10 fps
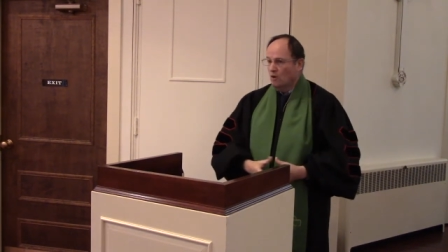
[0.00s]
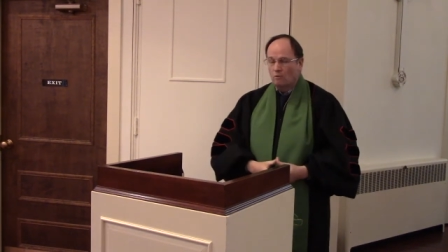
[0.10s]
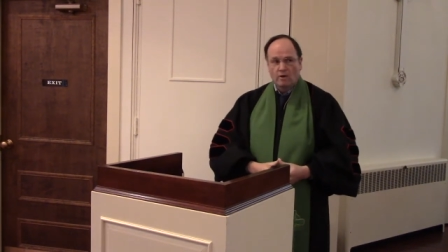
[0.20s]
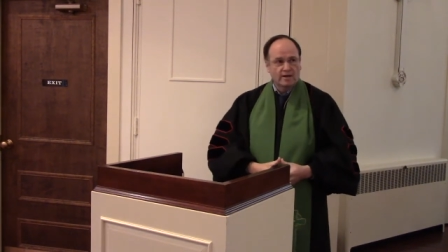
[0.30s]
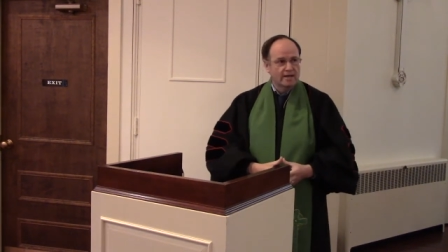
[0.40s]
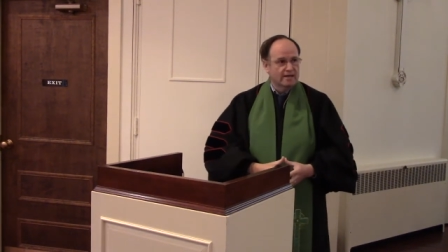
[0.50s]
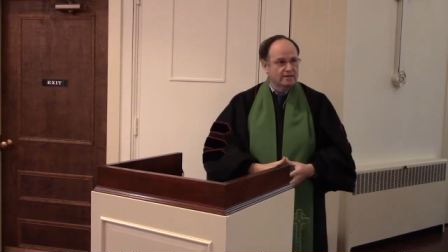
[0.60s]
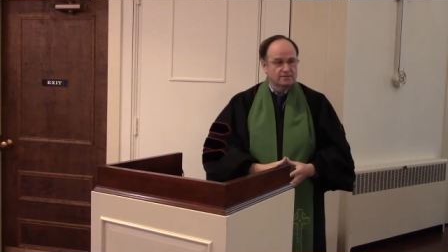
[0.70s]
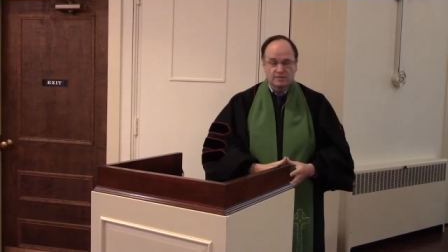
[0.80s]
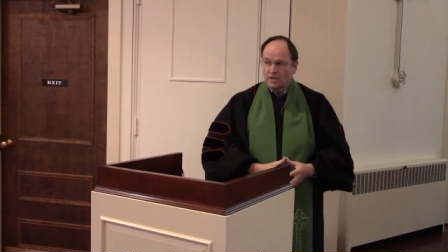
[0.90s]
what it
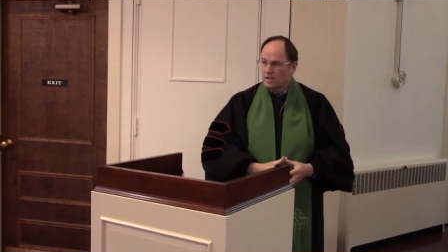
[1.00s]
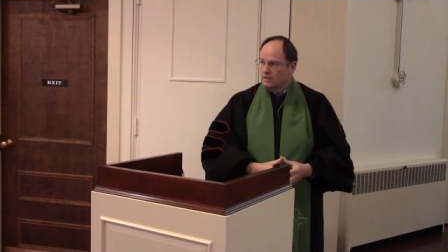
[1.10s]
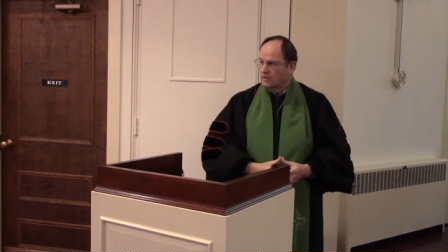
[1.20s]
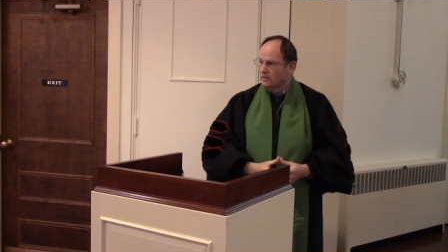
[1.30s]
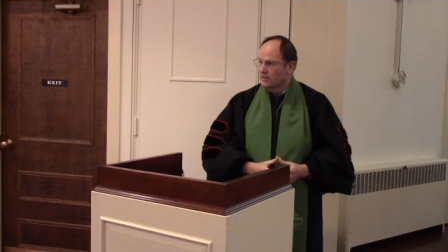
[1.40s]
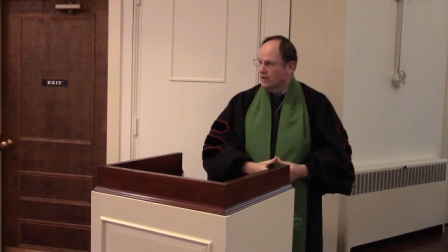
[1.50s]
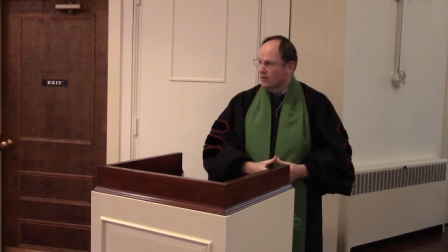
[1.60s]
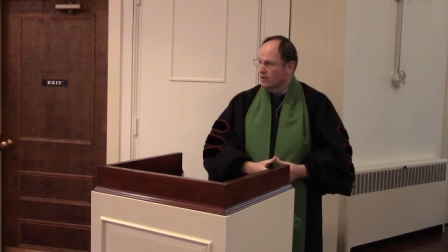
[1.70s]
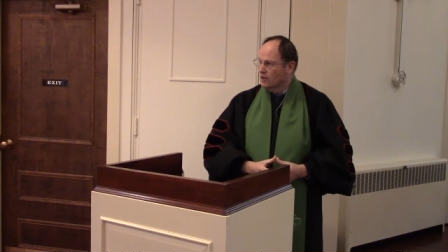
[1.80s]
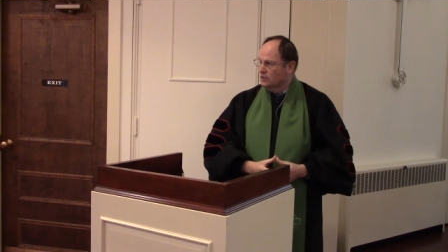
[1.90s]
is that they
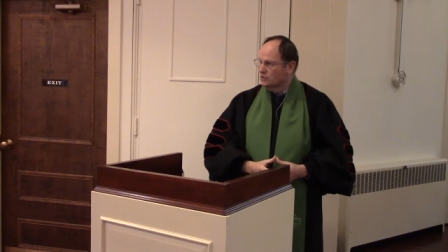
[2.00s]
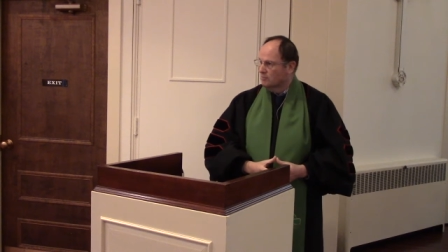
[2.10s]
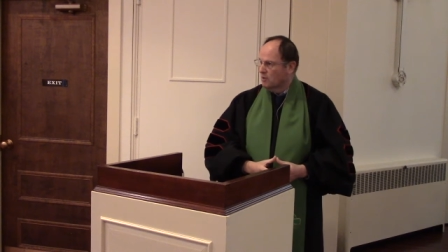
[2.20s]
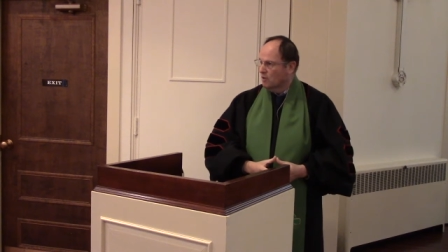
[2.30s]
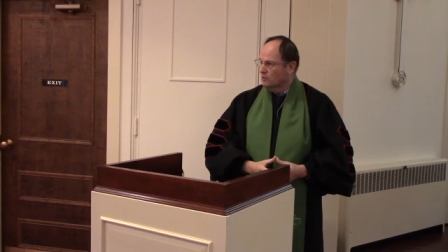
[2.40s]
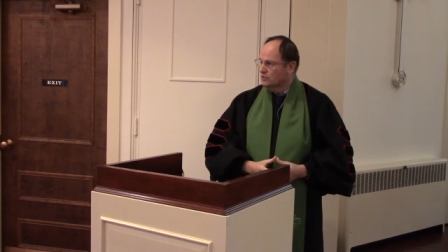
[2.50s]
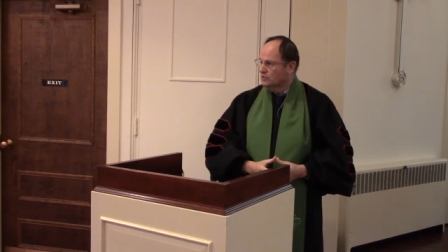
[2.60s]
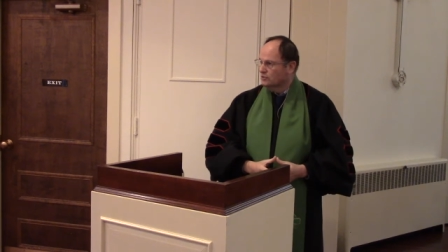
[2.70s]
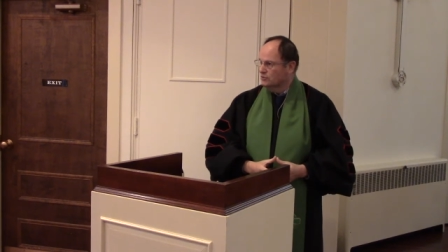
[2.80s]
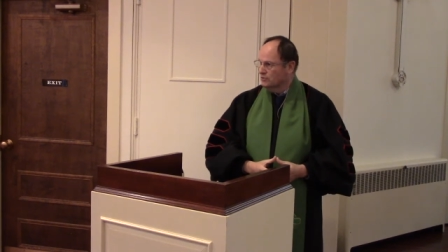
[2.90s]
are supposed
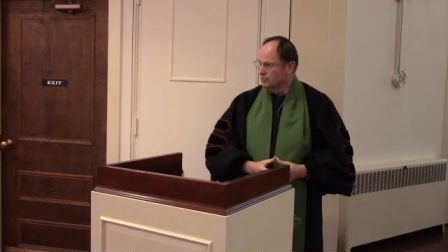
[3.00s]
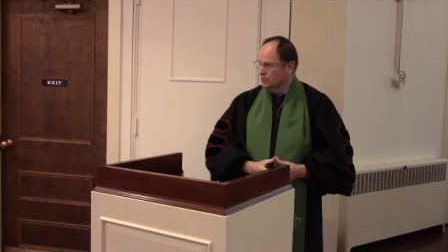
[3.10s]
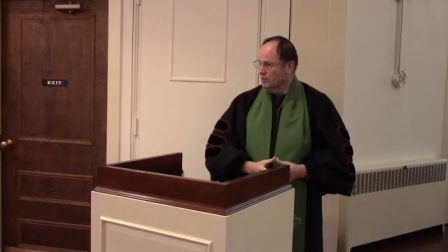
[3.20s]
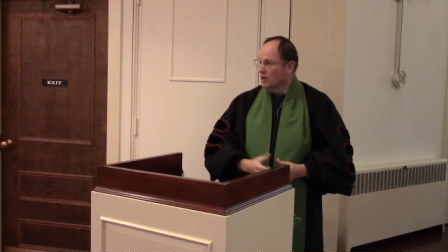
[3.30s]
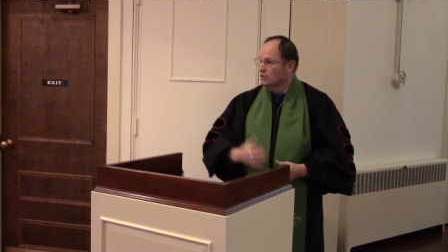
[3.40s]
to do.